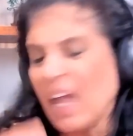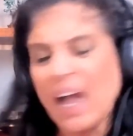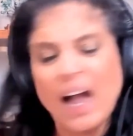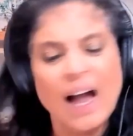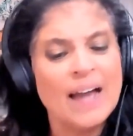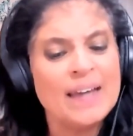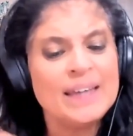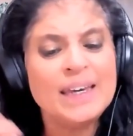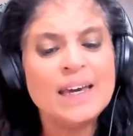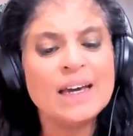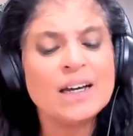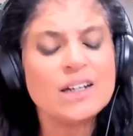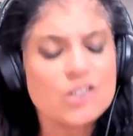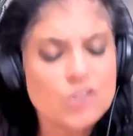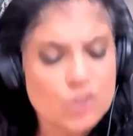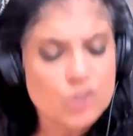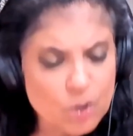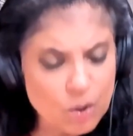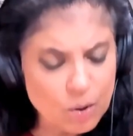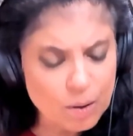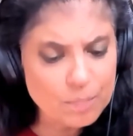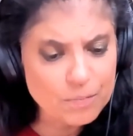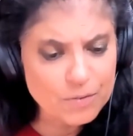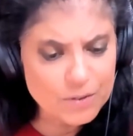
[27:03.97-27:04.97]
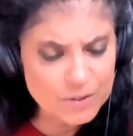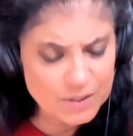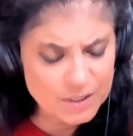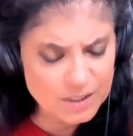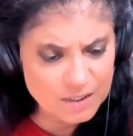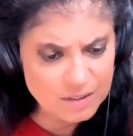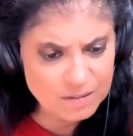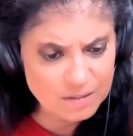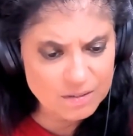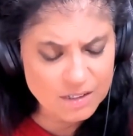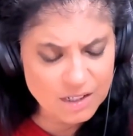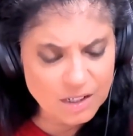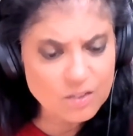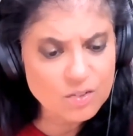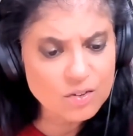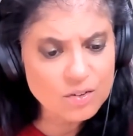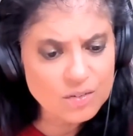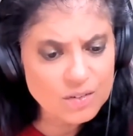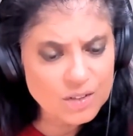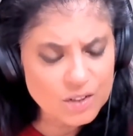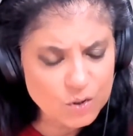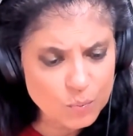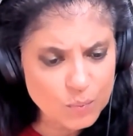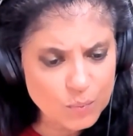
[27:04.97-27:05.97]
I can't show up for this
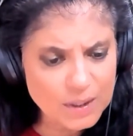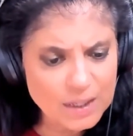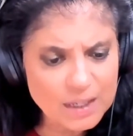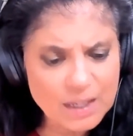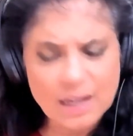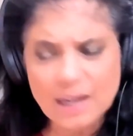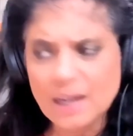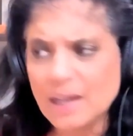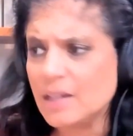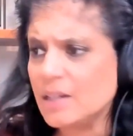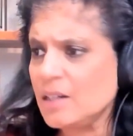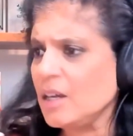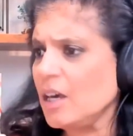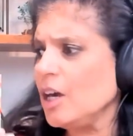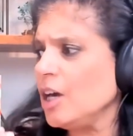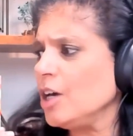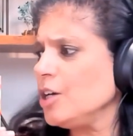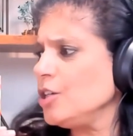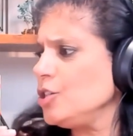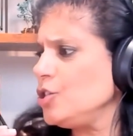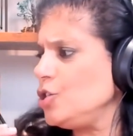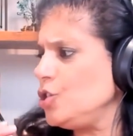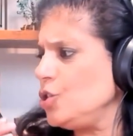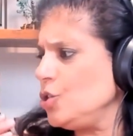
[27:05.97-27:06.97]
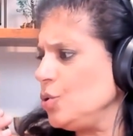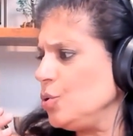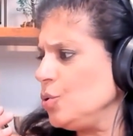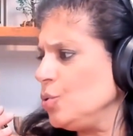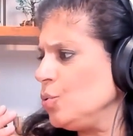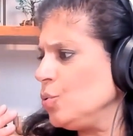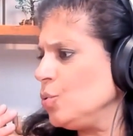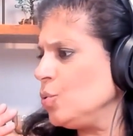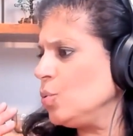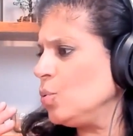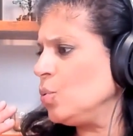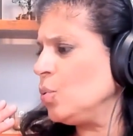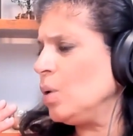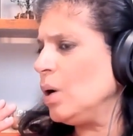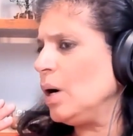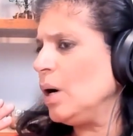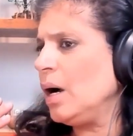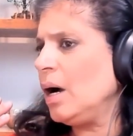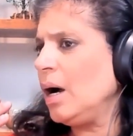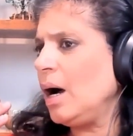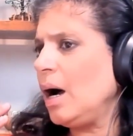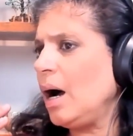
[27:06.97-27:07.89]
dinner this weekend to